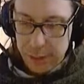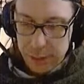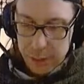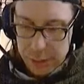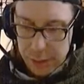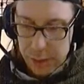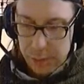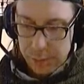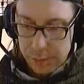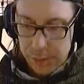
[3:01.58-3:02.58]
It looks like
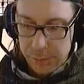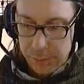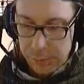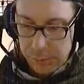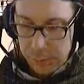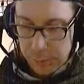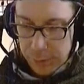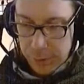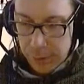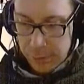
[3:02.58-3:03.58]
this might be the
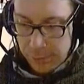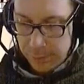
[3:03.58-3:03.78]
winner.